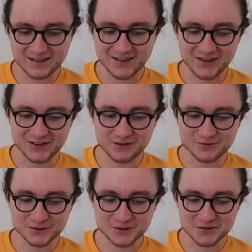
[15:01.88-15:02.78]
Oh, I love
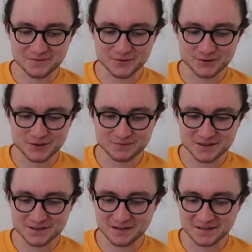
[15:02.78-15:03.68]
looking at the footage of
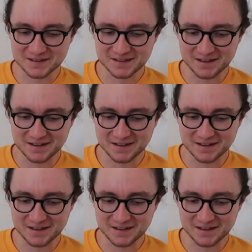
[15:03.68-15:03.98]
this night.